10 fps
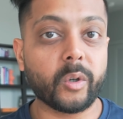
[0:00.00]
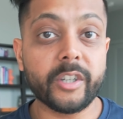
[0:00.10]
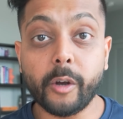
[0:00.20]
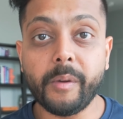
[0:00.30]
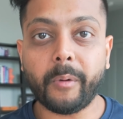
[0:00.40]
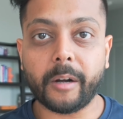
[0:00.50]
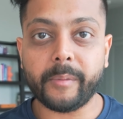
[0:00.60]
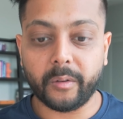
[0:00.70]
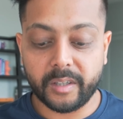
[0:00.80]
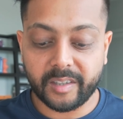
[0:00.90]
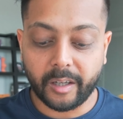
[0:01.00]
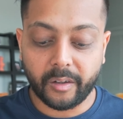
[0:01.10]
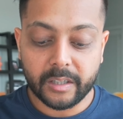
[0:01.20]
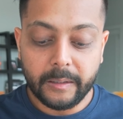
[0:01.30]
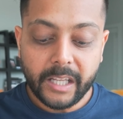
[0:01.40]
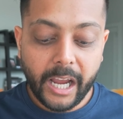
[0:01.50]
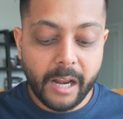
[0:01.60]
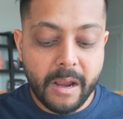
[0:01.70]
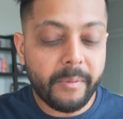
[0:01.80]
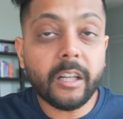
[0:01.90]
where Adobe primarily sells,
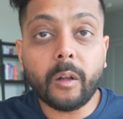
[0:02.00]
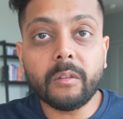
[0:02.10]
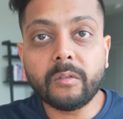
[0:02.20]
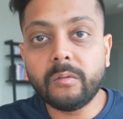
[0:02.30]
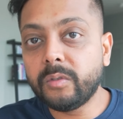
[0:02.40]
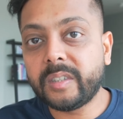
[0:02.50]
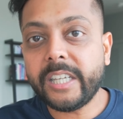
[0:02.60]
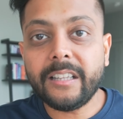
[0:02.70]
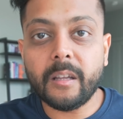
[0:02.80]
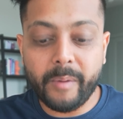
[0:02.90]
and maybe they'll see the